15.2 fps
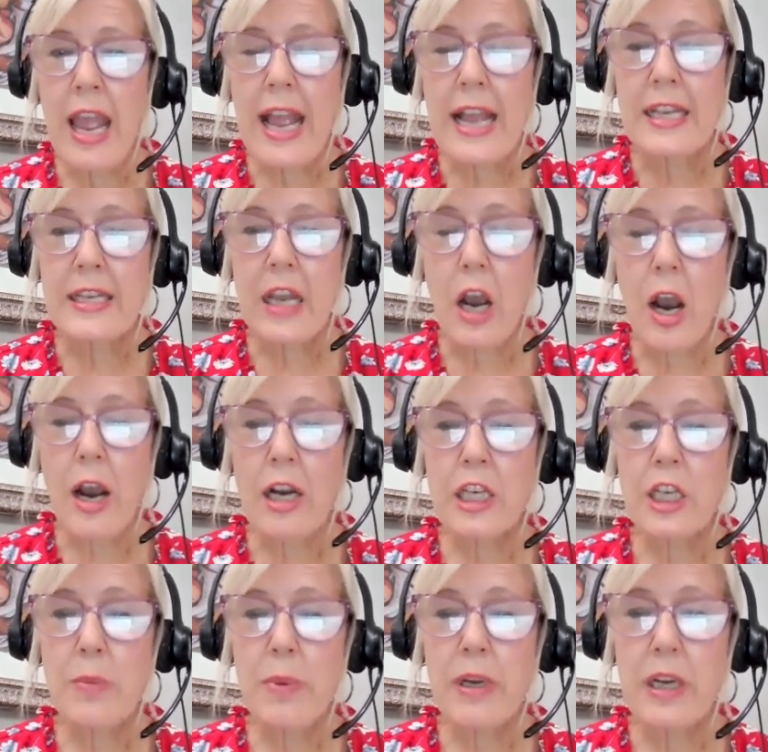As the
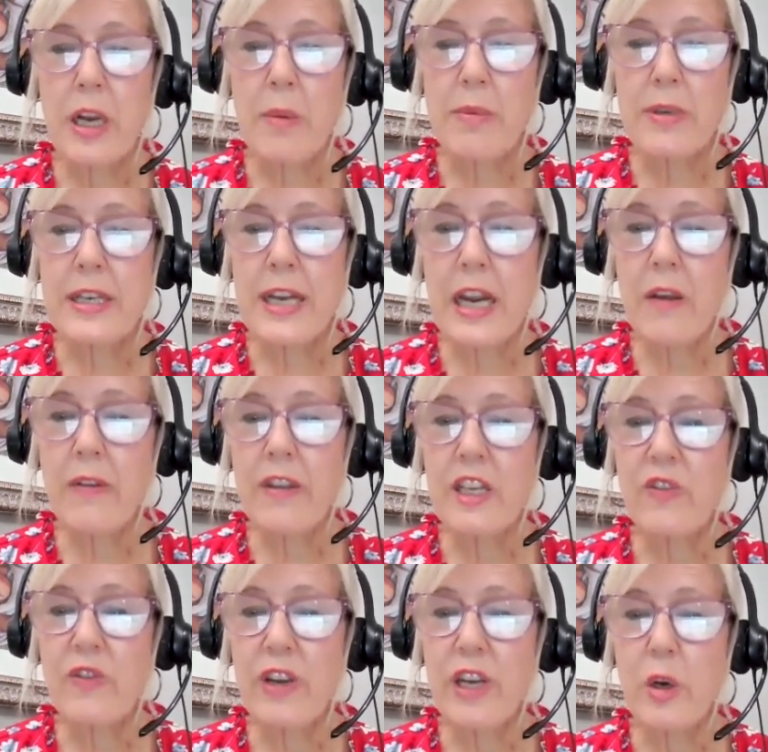occiput comes down, the
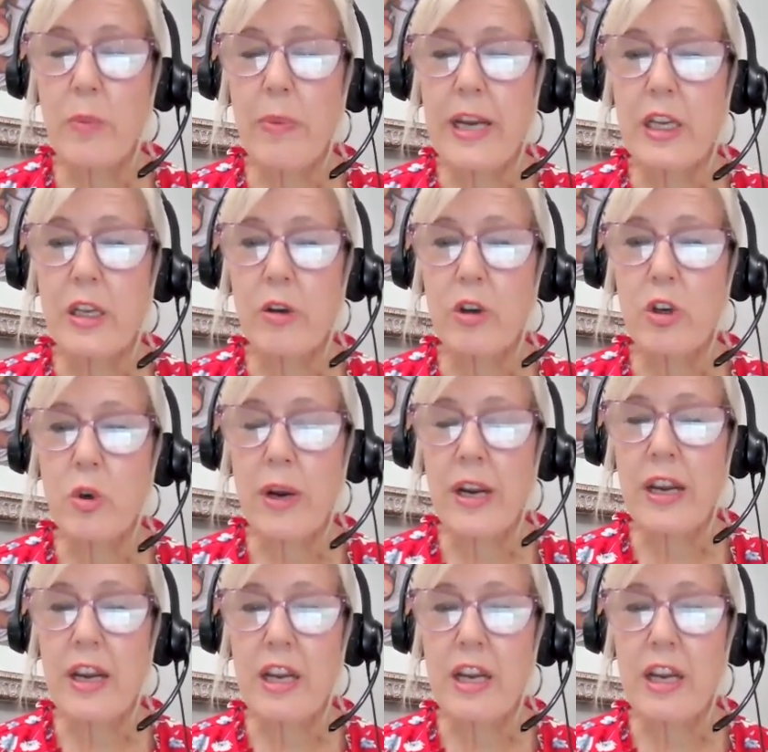sphenobasilar joint